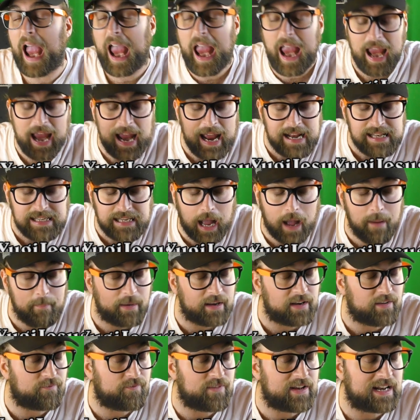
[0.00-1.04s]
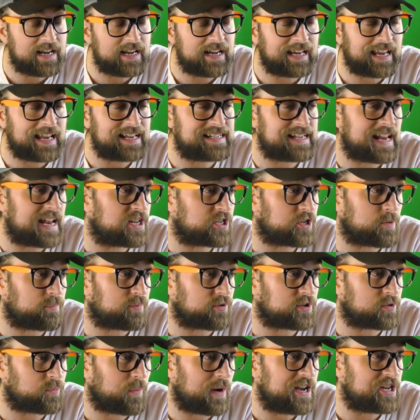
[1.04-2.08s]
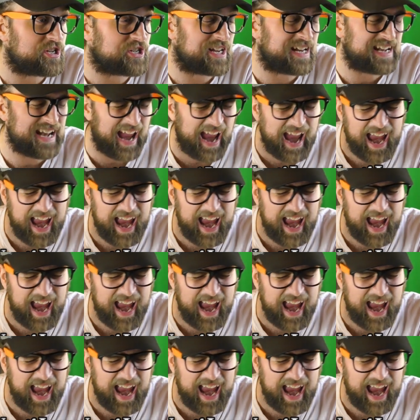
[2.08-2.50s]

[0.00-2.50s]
and I'm undefeated against Asian Persuasion,